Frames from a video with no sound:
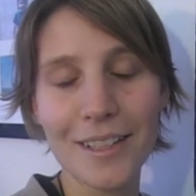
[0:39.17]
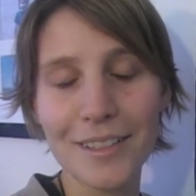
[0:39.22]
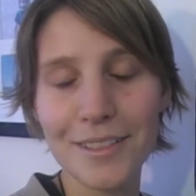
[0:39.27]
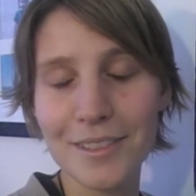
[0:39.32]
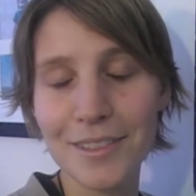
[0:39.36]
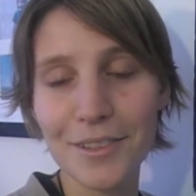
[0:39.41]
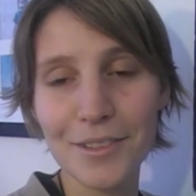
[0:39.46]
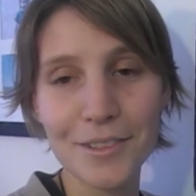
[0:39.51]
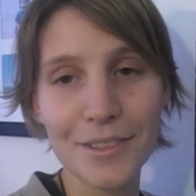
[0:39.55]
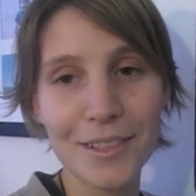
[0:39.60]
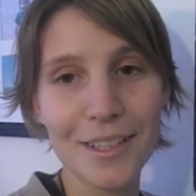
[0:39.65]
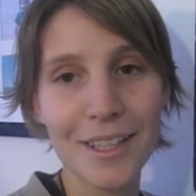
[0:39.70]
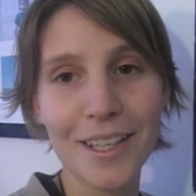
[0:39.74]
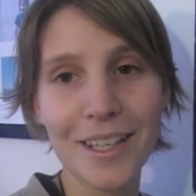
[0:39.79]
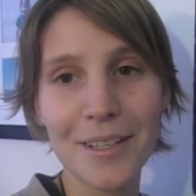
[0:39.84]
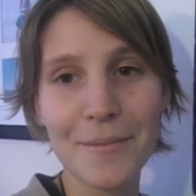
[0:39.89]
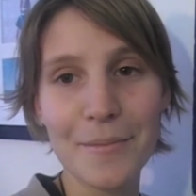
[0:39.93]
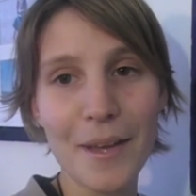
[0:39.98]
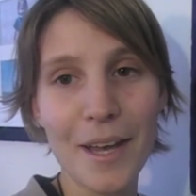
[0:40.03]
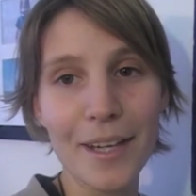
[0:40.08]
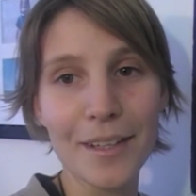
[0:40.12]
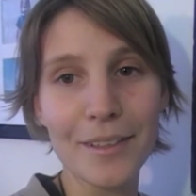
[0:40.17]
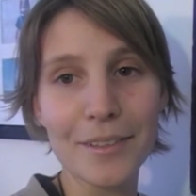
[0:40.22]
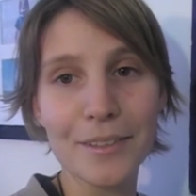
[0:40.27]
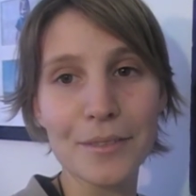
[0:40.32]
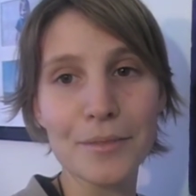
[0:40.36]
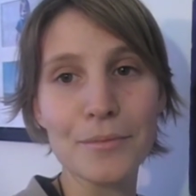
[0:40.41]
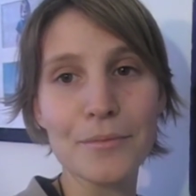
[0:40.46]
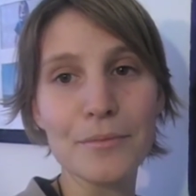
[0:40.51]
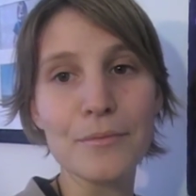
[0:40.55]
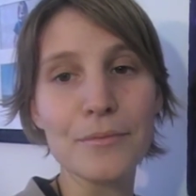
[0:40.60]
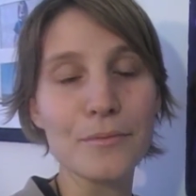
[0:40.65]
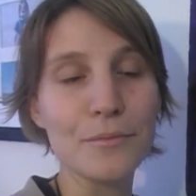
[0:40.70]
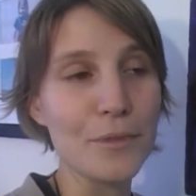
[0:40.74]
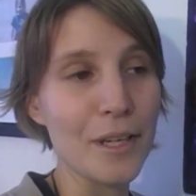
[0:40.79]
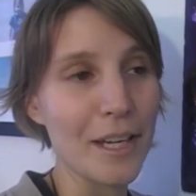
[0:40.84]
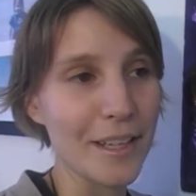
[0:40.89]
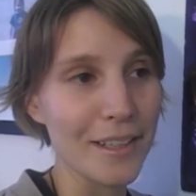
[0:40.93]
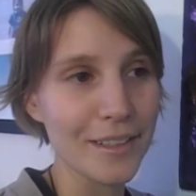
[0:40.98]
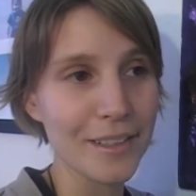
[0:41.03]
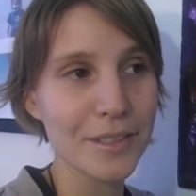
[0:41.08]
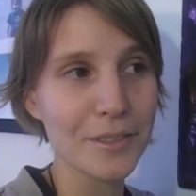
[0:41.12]
don't think it matters
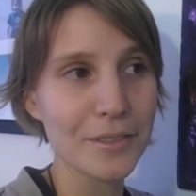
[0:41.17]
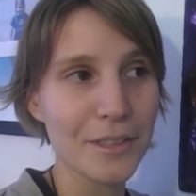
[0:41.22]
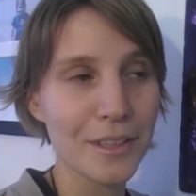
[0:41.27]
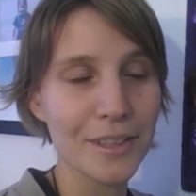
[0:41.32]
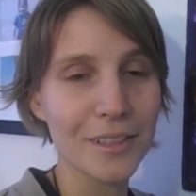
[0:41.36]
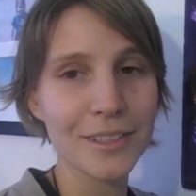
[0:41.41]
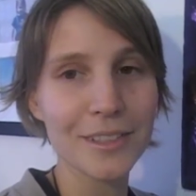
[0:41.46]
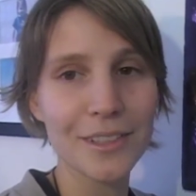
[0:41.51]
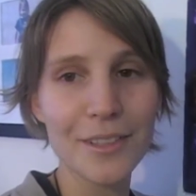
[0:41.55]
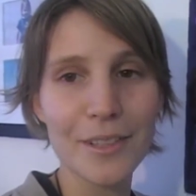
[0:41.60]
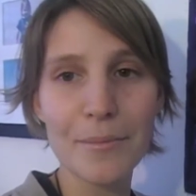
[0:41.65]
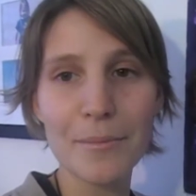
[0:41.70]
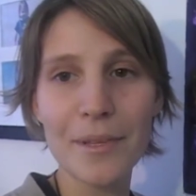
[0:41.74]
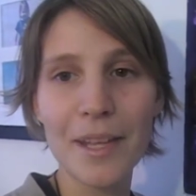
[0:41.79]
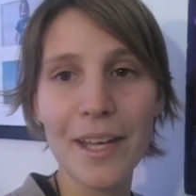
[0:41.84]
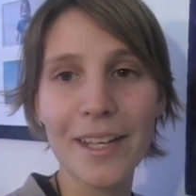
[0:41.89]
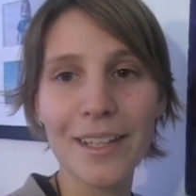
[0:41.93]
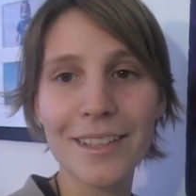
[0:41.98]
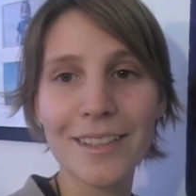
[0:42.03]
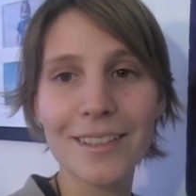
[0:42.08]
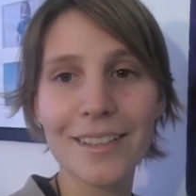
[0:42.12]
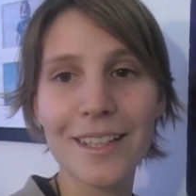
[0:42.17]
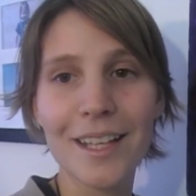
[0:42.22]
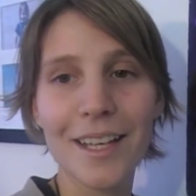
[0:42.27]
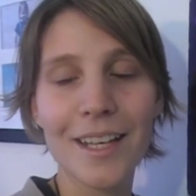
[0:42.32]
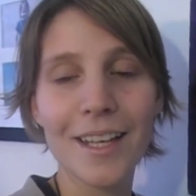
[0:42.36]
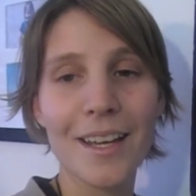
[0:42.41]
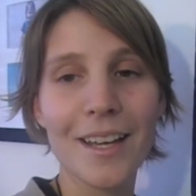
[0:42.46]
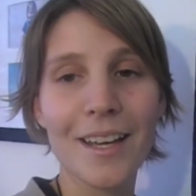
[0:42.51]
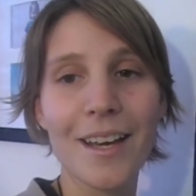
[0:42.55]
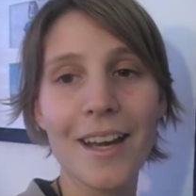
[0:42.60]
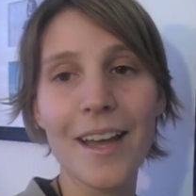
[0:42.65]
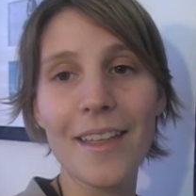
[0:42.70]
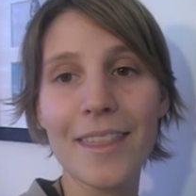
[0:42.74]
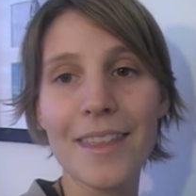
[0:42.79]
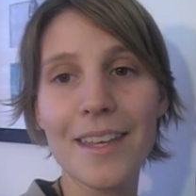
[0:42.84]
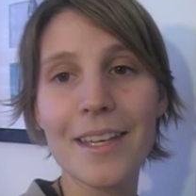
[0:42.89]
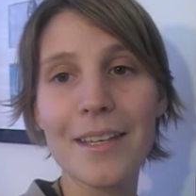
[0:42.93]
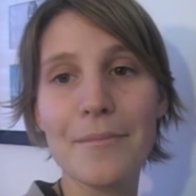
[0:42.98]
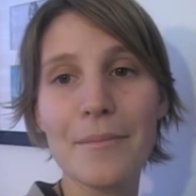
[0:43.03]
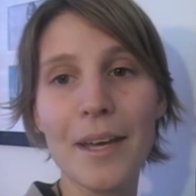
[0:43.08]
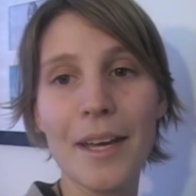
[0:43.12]
where you are on the planet. I
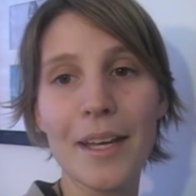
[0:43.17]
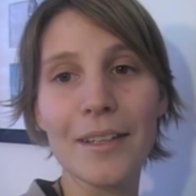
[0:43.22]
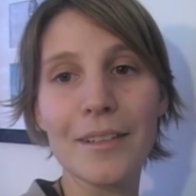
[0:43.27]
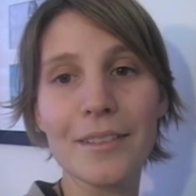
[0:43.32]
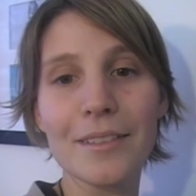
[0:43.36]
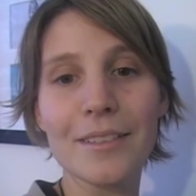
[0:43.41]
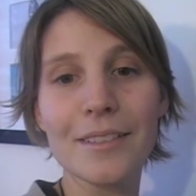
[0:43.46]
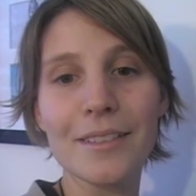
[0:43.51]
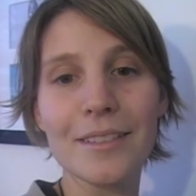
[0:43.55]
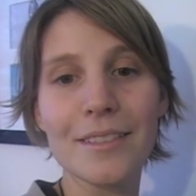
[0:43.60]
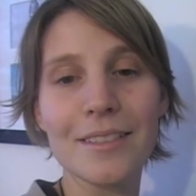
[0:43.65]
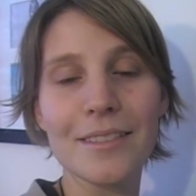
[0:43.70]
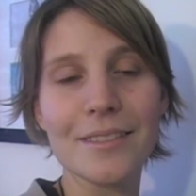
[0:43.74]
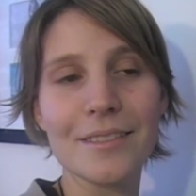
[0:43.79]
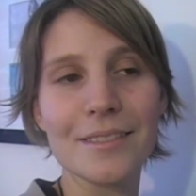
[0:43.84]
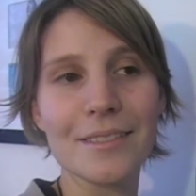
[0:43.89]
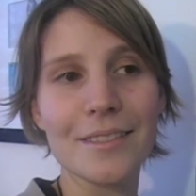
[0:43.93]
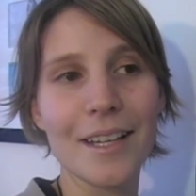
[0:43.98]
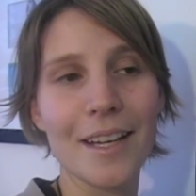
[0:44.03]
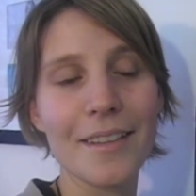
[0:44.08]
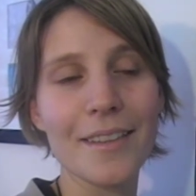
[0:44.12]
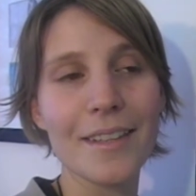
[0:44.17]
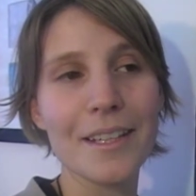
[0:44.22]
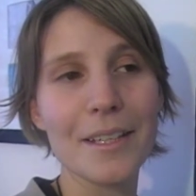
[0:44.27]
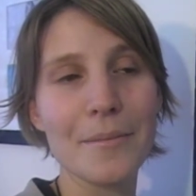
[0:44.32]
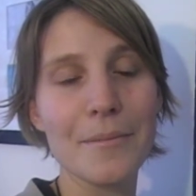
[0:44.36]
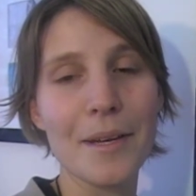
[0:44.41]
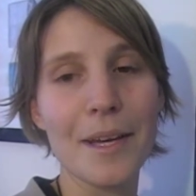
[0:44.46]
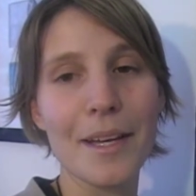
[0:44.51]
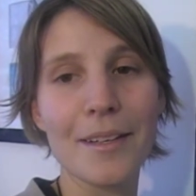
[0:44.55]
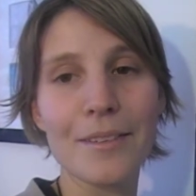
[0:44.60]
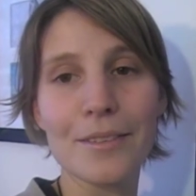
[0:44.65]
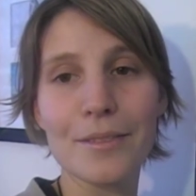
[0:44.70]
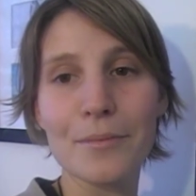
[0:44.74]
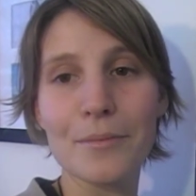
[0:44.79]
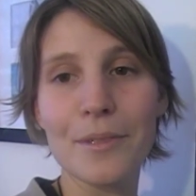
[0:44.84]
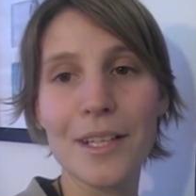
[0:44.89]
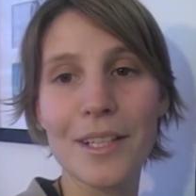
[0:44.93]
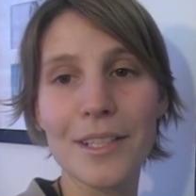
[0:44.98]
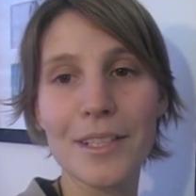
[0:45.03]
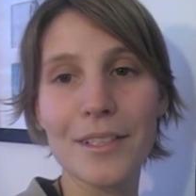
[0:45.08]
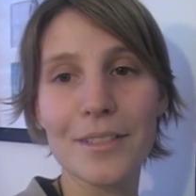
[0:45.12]
think it matters
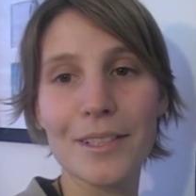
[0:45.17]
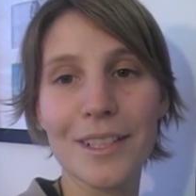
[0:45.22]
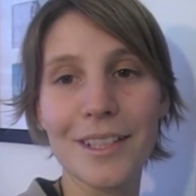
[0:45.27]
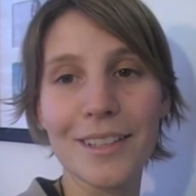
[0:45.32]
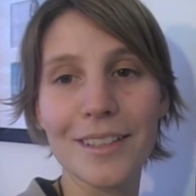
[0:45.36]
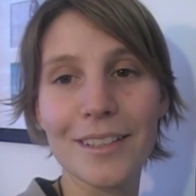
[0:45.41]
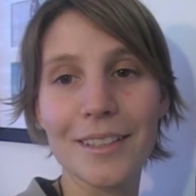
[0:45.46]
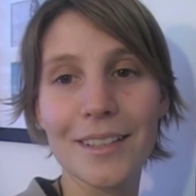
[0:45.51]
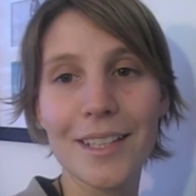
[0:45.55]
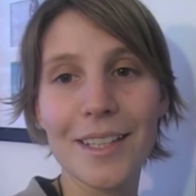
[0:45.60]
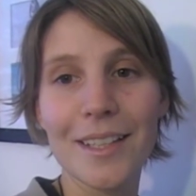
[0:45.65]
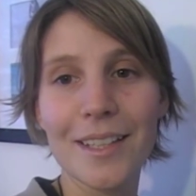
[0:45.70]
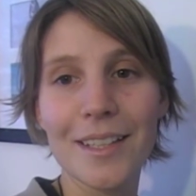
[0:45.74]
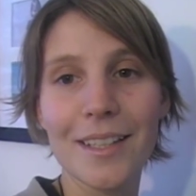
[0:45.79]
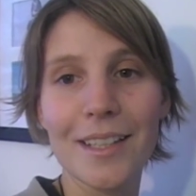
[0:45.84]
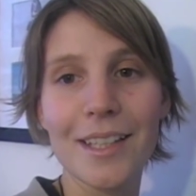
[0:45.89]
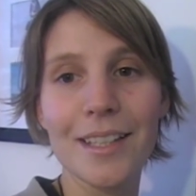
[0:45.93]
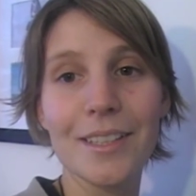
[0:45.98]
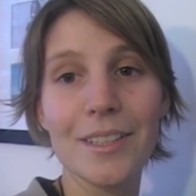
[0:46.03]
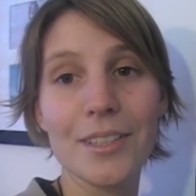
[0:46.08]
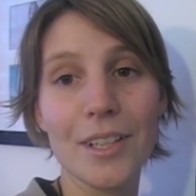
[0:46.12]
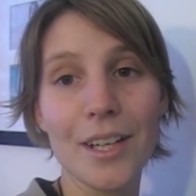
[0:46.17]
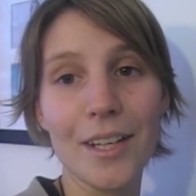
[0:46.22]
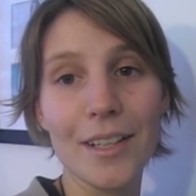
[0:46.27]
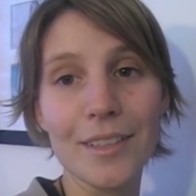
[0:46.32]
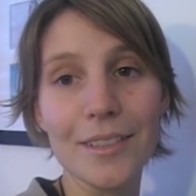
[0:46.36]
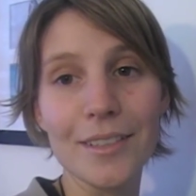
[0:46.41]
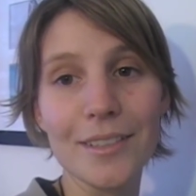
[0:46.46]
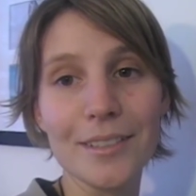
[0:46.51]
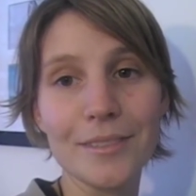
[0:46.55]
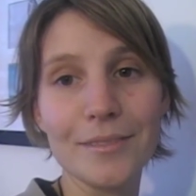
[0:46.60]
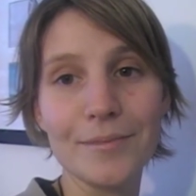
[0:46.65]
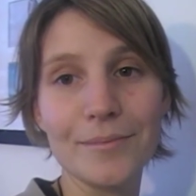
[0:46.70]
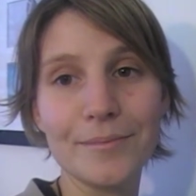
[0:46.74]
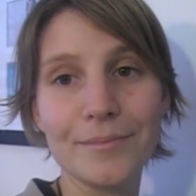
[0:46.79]
where you are in your heart.